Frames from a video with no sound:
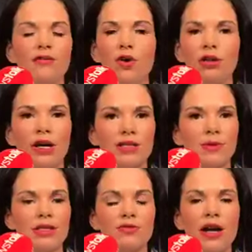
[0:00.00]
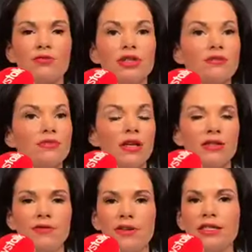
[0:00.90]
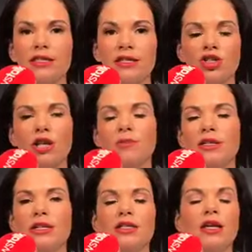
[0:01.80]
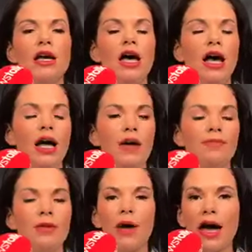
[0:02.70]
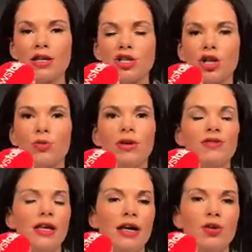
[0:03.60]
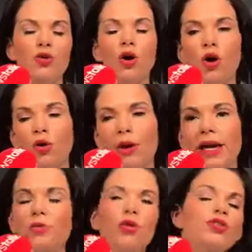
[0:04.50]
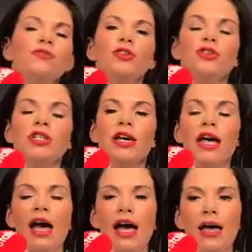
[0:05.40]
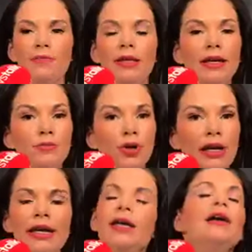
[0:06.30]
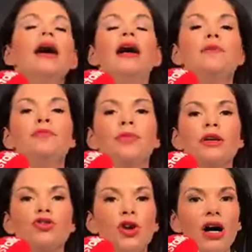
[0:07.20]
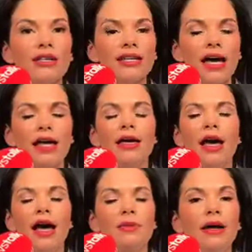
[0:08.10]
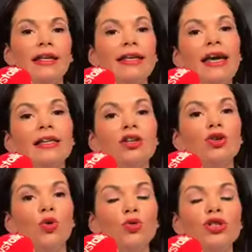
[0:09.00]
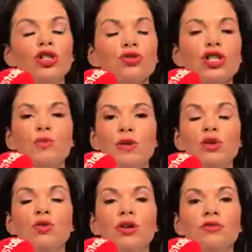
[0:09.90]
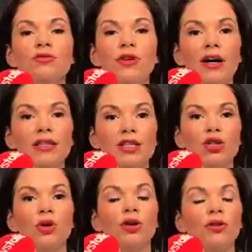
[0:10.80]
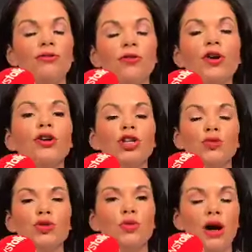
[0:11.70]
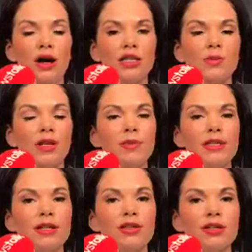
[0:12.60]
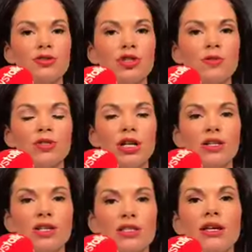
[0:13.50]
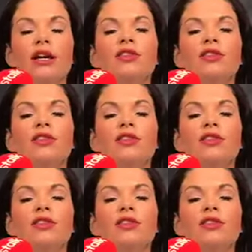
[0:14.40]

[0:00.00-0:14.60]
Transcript: all the hospitals around St Vincent's, St James's, the Masher, we have Sligo, Galway, Waterford, Limerick, Drogheda, and again, go to your GP who can advise you or refer you to a hospital-based consultant dermatologist.